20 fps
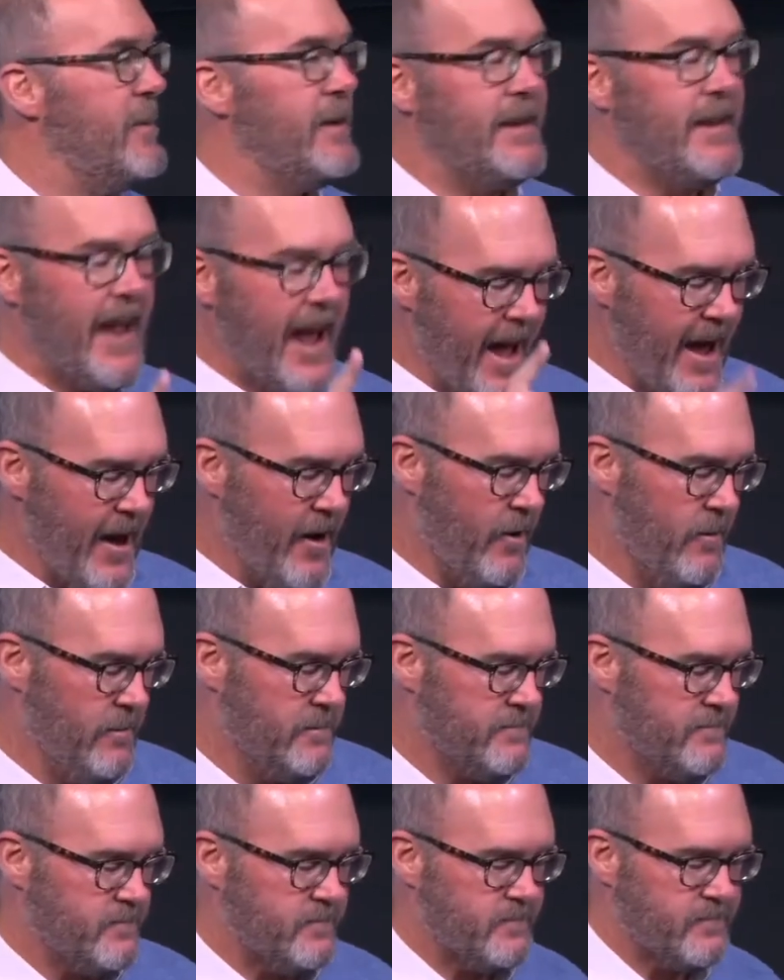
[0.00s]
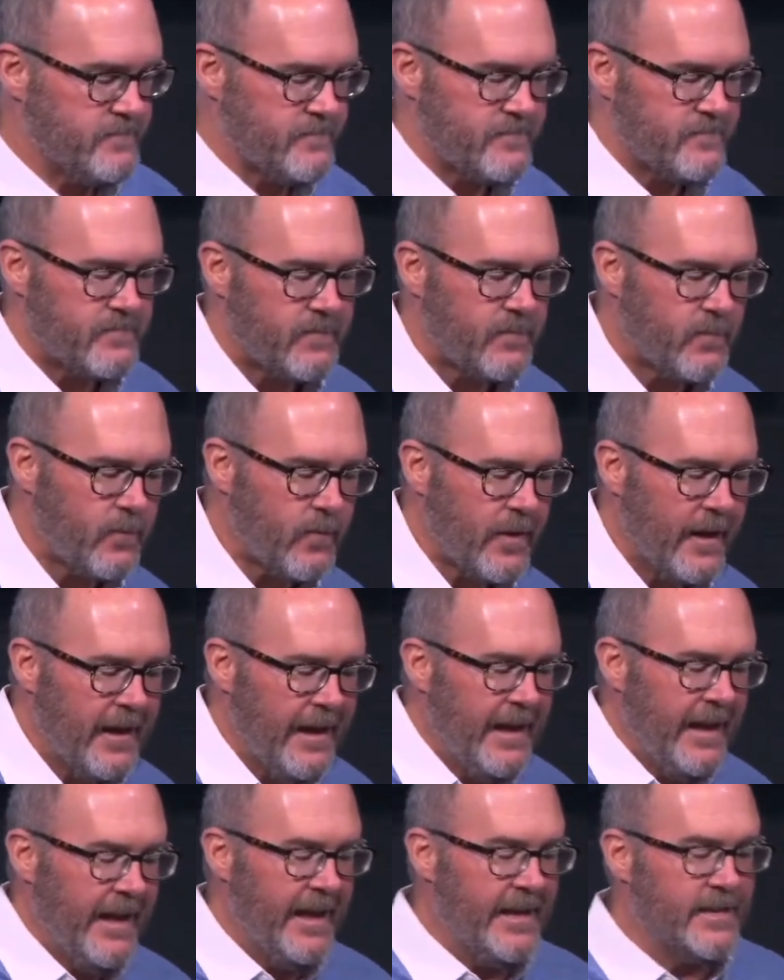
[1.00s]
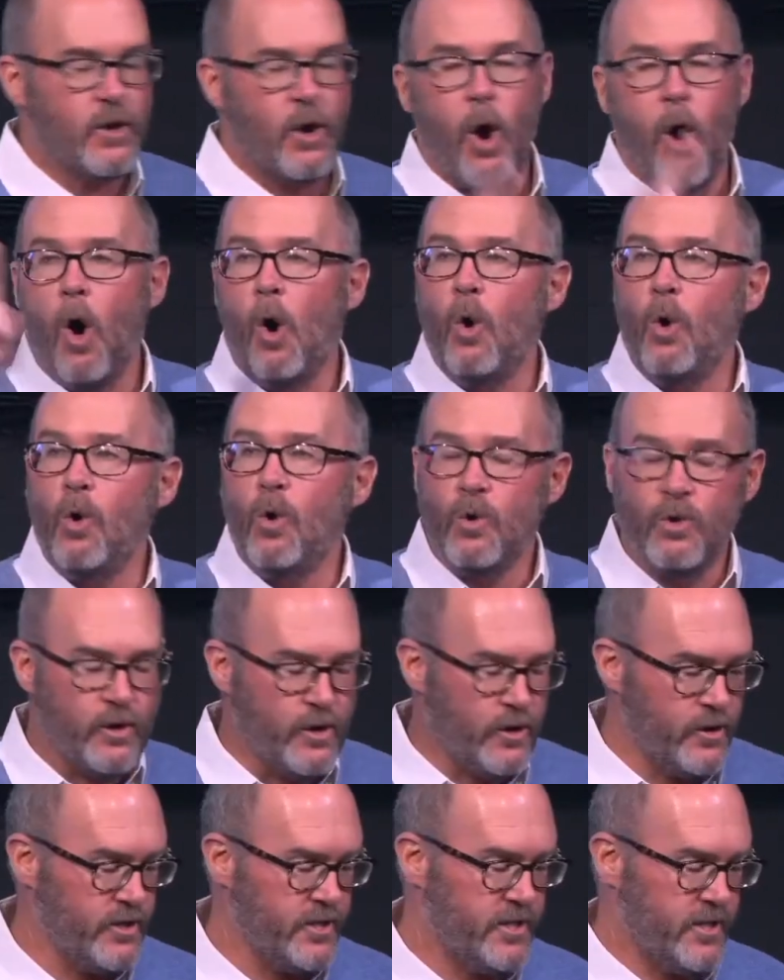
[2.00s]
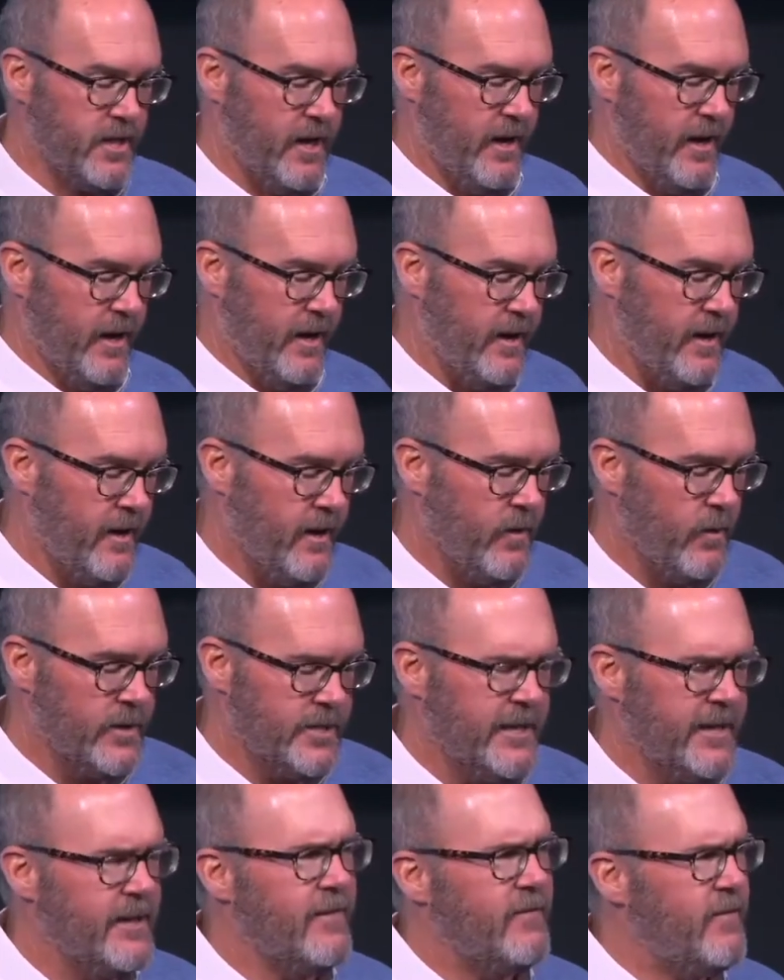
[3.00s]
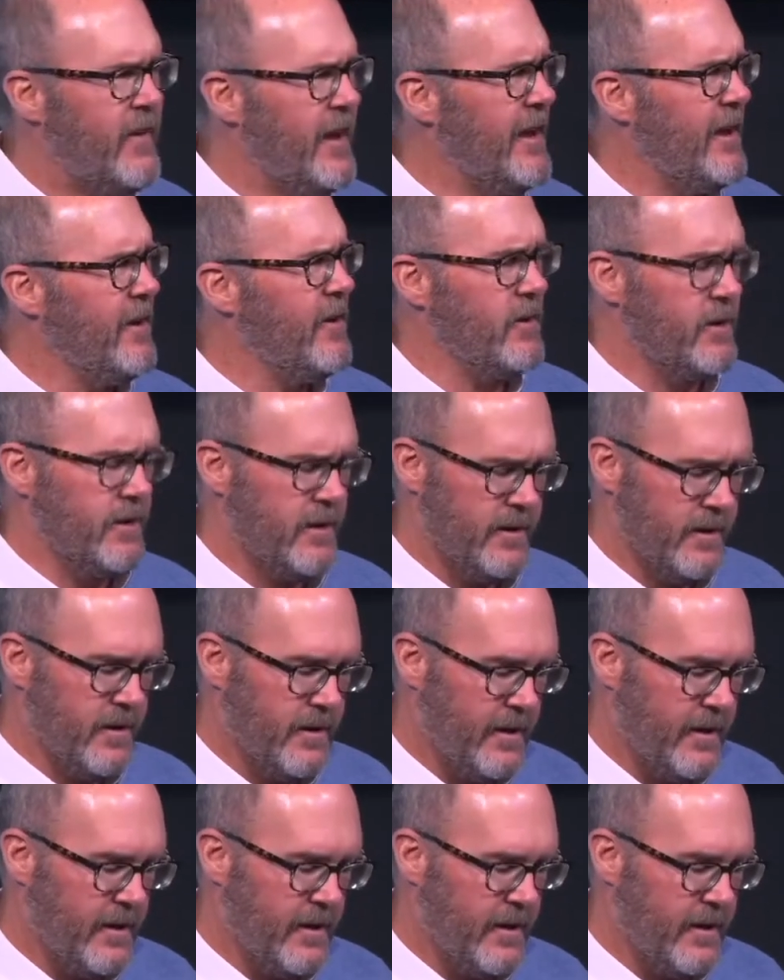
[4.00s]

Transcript: But now, his older son was in the field.